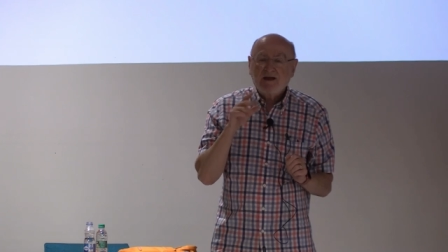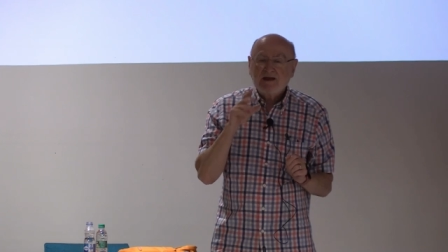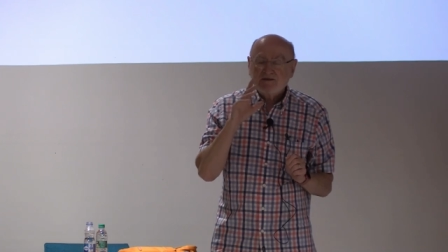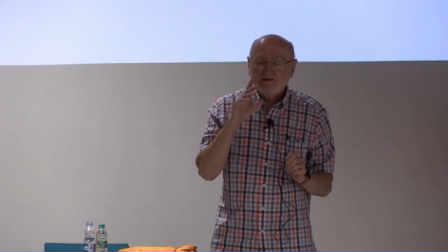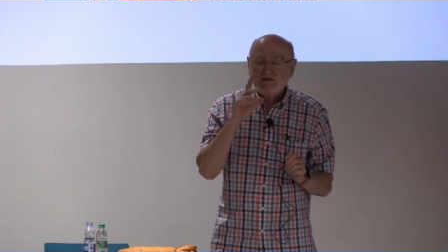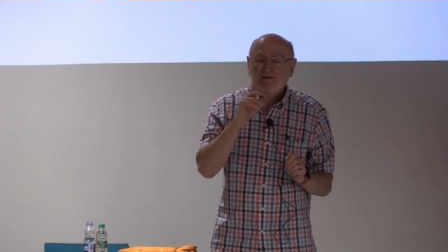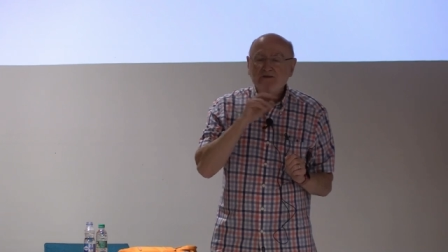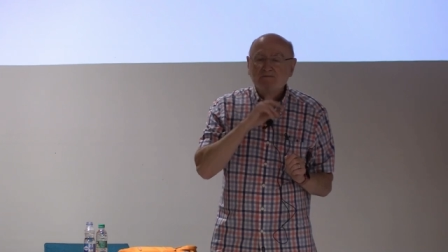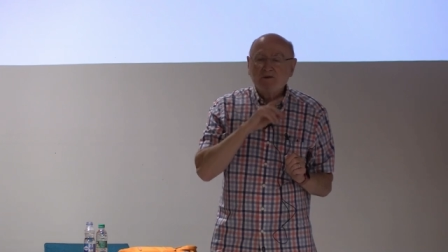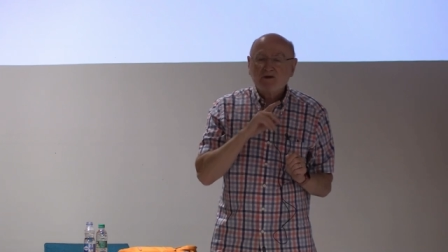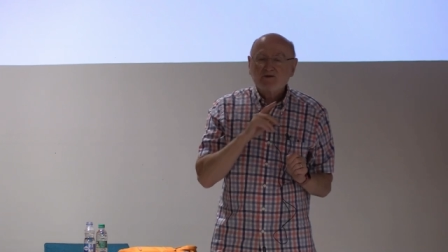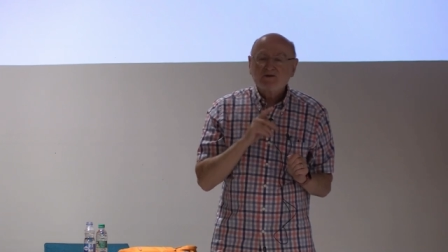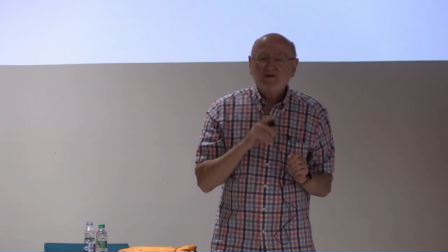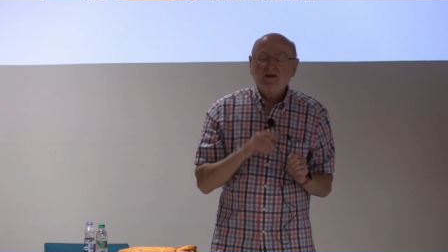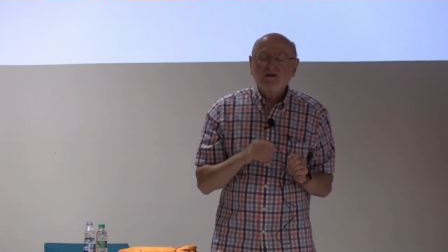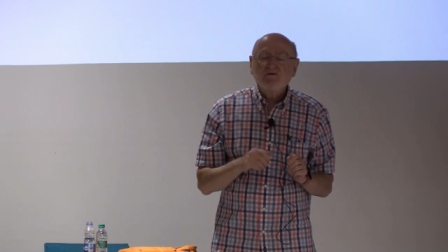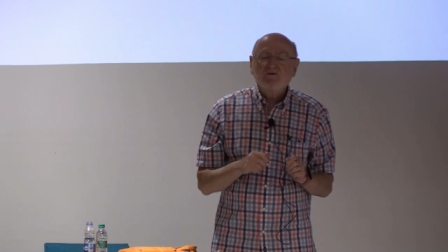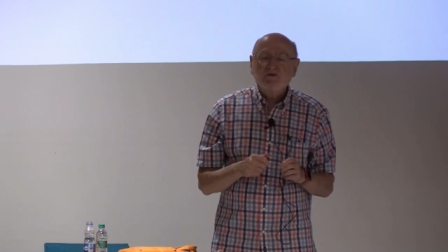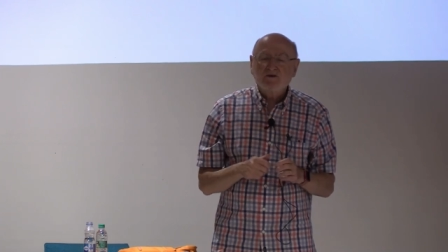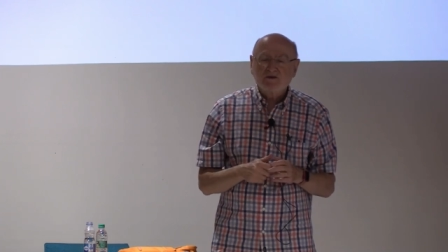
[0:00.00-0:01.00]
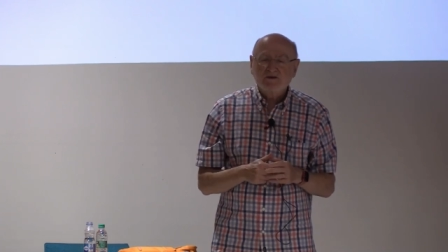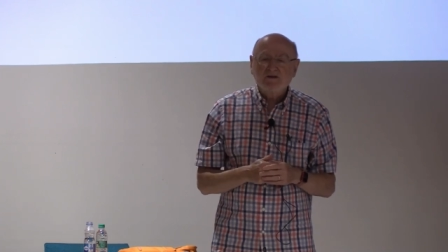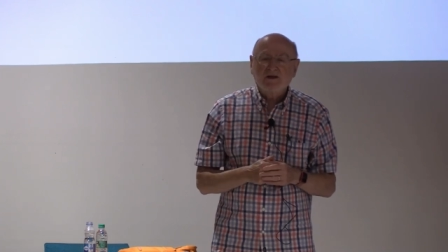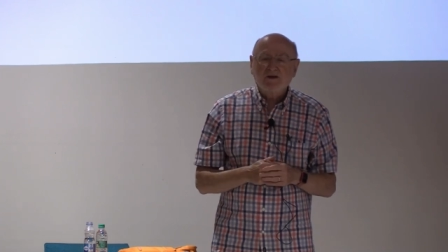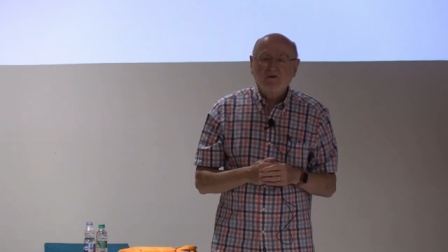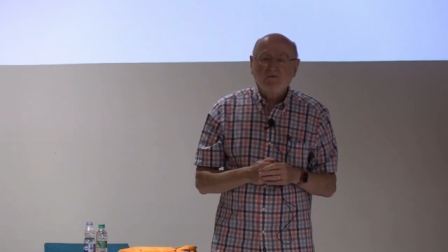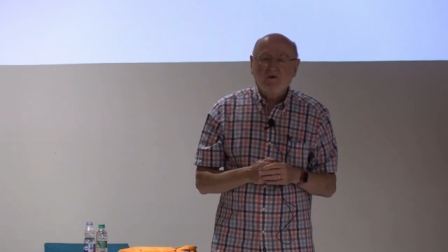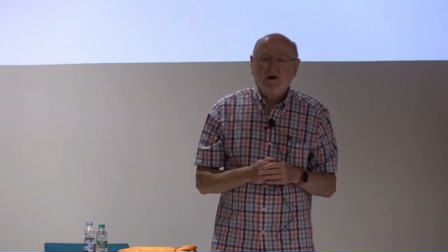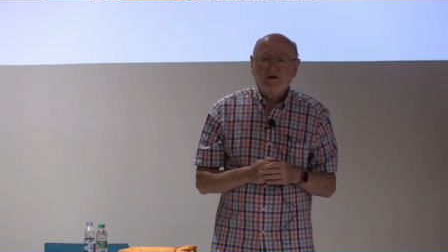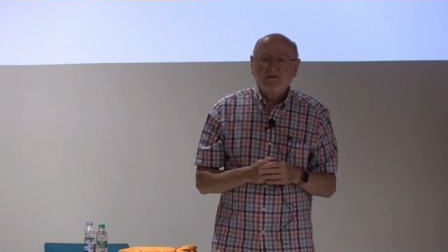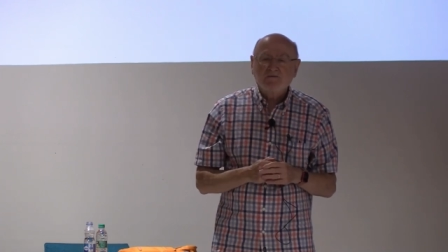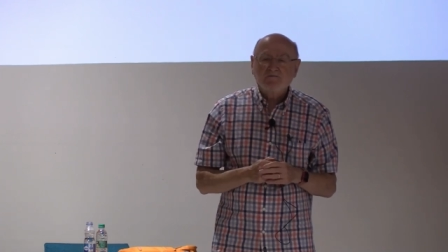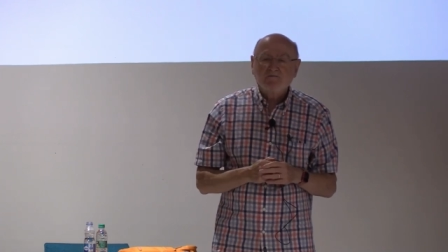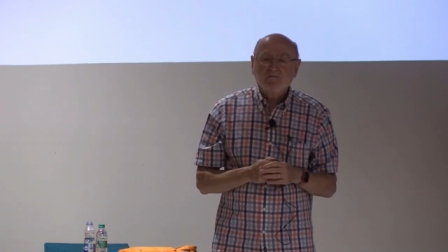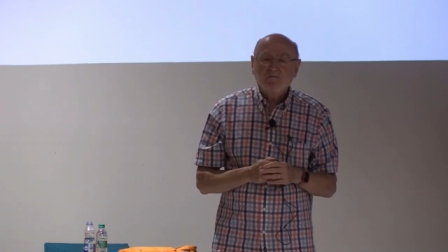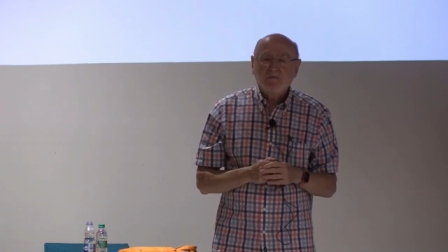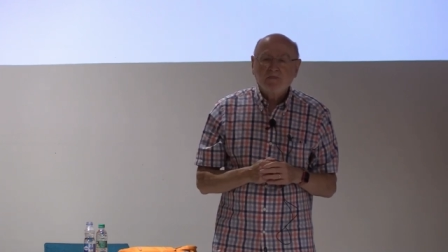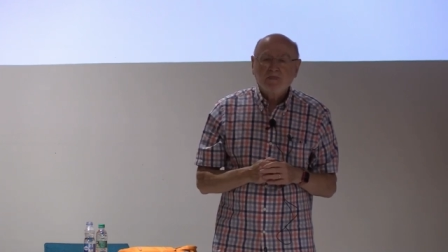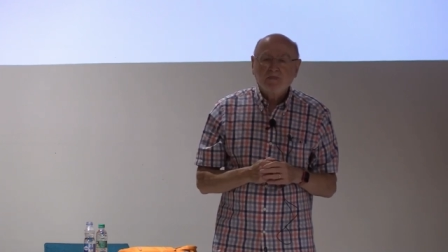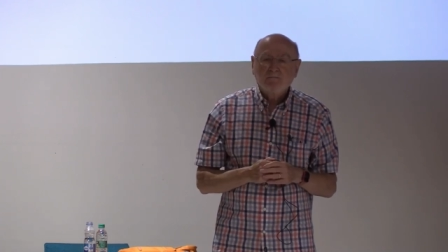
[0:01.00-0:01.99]
And that's the most interesting one,
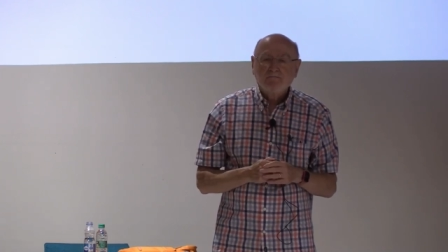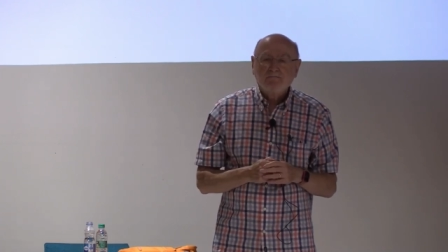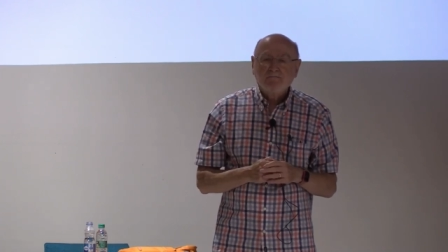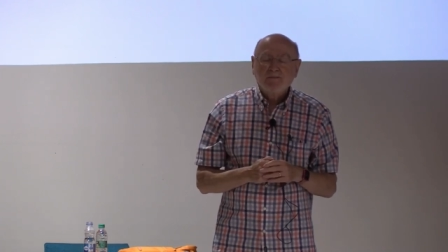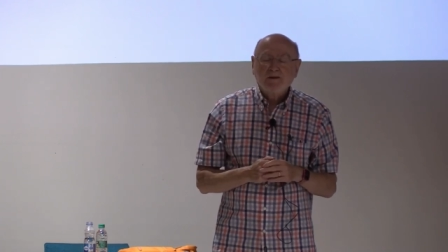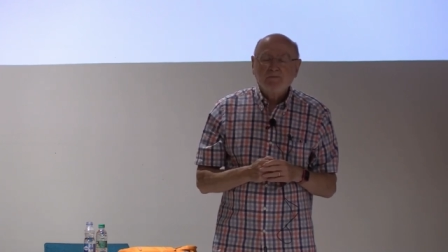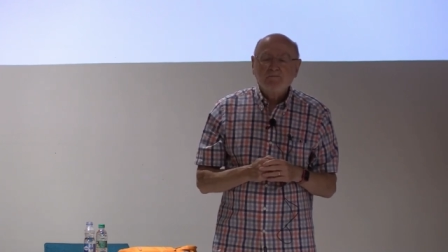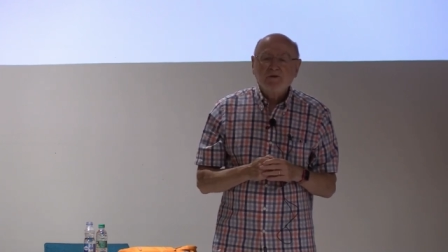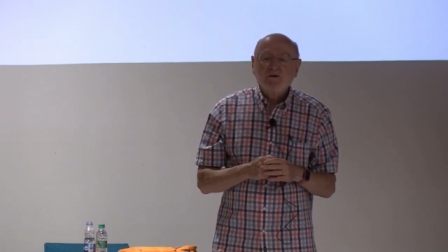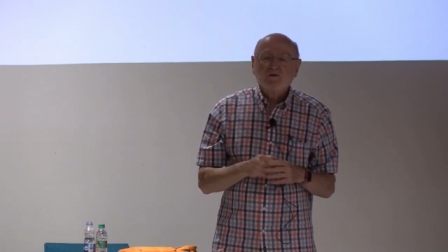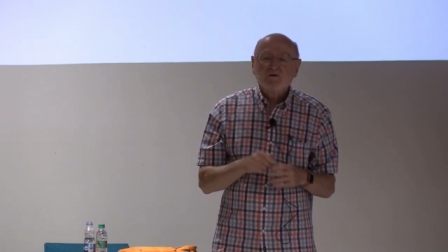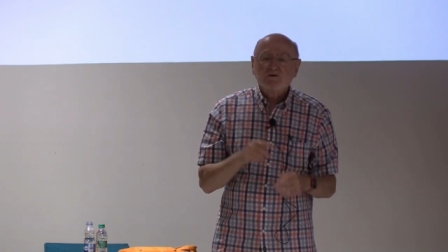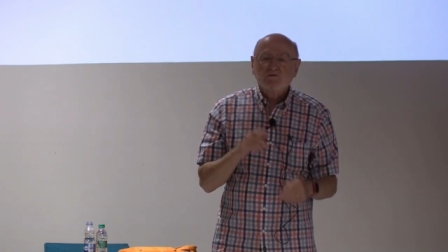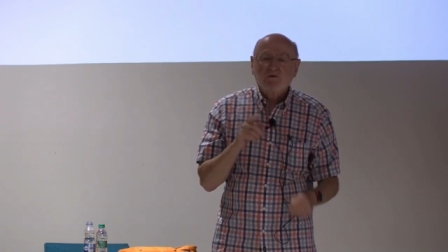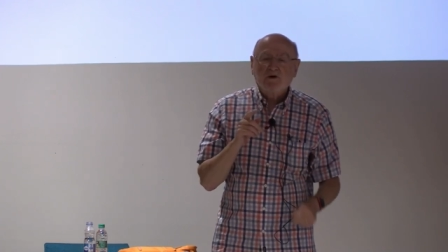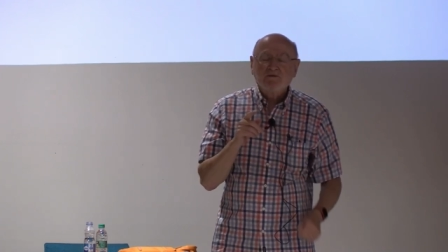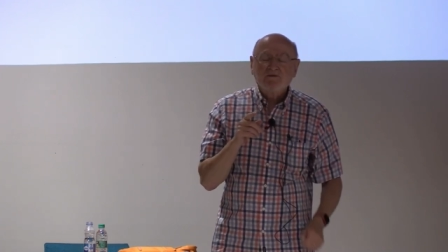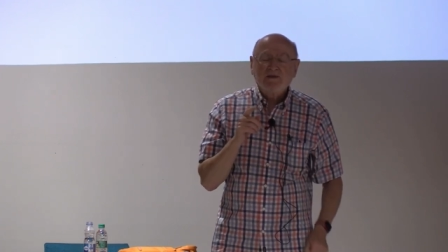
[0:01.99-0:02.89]
because